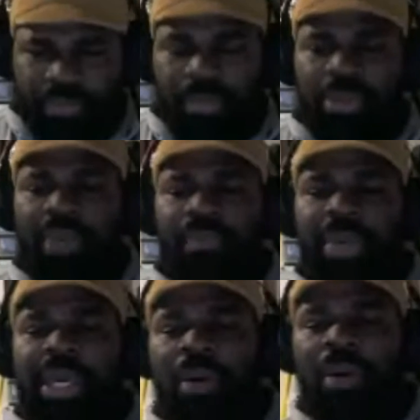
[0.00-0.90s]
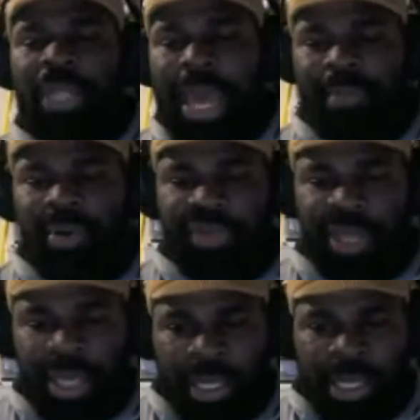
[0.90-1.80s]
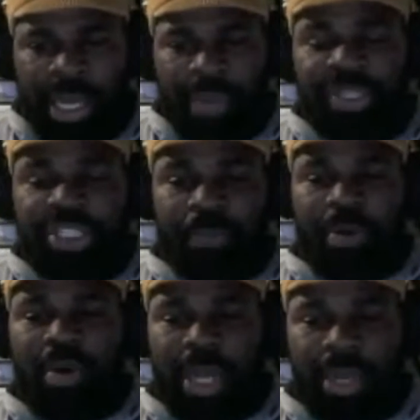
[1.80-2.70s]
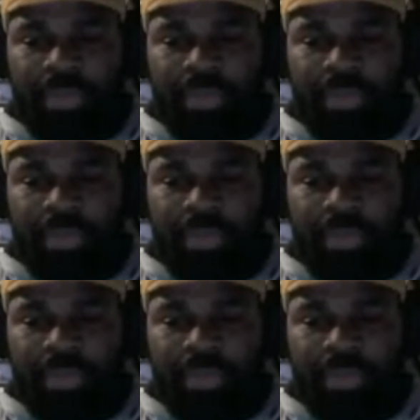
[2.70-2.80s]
then we go to that movie and we support it.